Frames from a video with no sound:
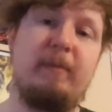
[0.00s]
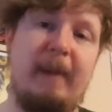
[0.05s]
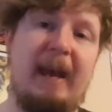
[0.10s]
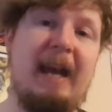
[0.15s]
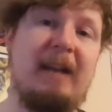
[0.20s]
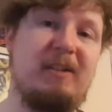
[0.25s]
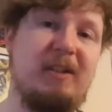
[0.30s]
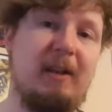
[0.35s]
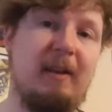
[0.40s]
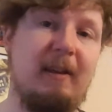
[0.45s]

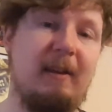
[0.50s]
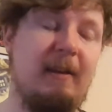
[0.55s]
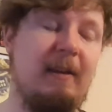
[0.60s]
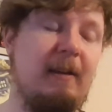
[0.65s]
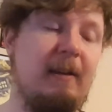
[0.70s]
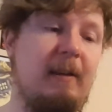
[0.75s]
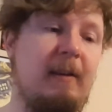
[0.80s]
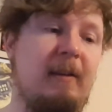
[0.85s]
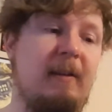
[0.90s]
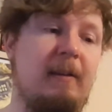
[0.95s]
magic,
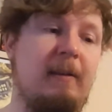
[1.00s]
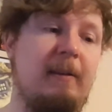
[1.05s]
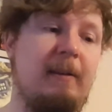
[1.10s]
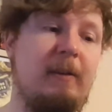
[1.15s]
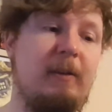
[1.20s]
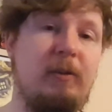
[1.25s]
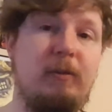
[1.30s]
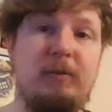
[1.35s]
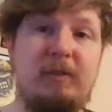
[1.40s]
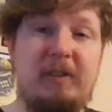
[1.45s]

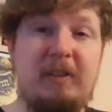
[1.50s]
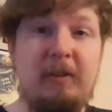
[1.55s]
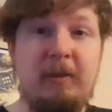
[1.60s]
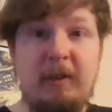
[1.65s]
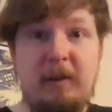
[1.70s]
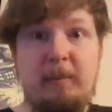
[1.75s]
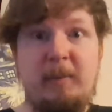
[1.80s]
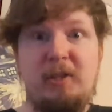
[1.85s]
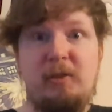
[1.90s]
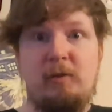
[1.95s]
you still
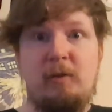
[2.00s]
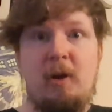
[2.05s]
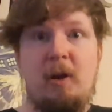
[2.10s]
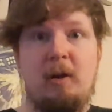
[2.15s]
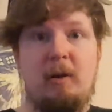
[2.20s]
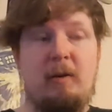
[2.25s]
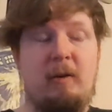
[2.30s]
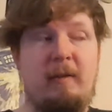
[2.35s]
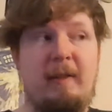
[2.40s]
get to be stronger.